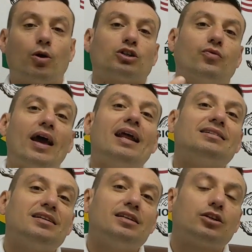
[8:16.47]
Because very
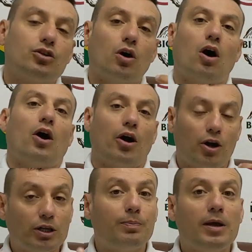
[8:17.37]
acidic to
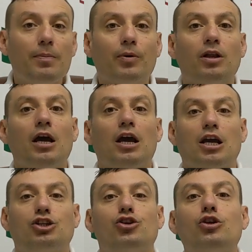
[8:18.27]
hurt people,
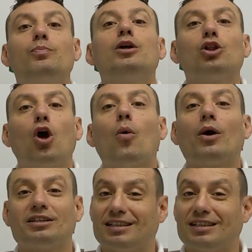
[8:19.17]
it should be lower